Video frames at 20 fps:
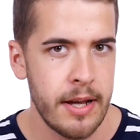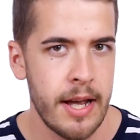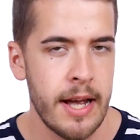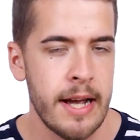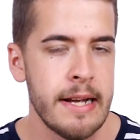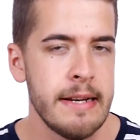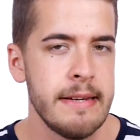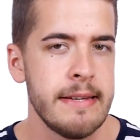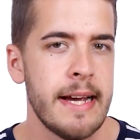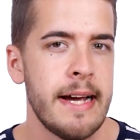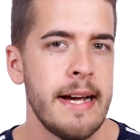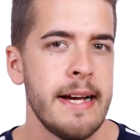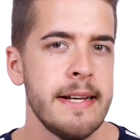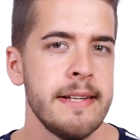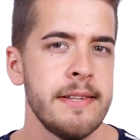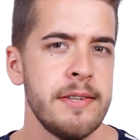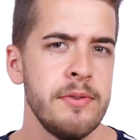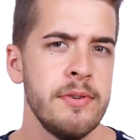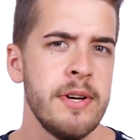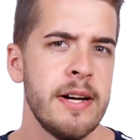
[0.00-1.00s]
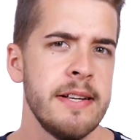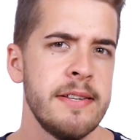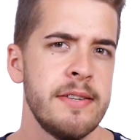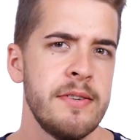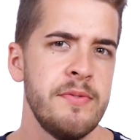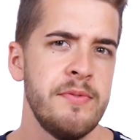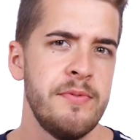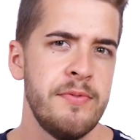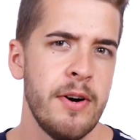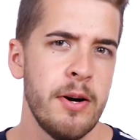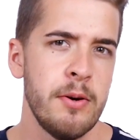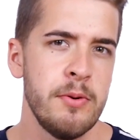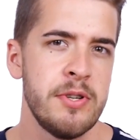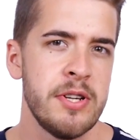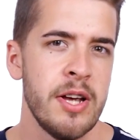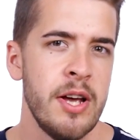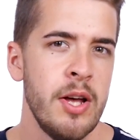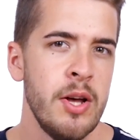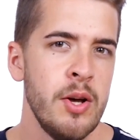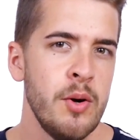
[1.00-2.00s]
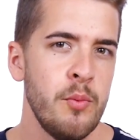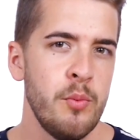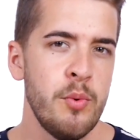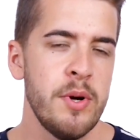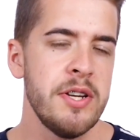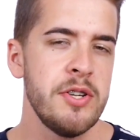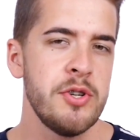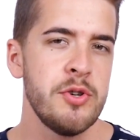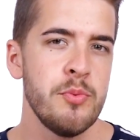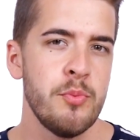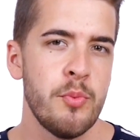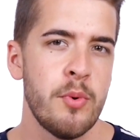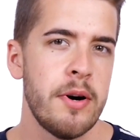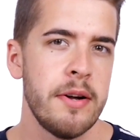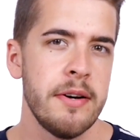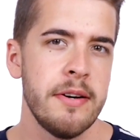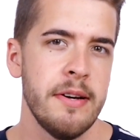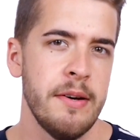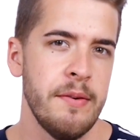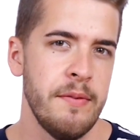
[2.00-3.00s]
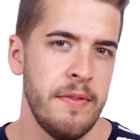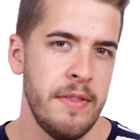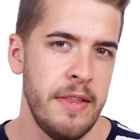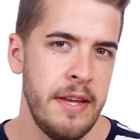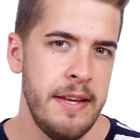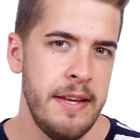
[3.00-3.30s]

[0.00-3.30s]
And I asked you guys to vote which one of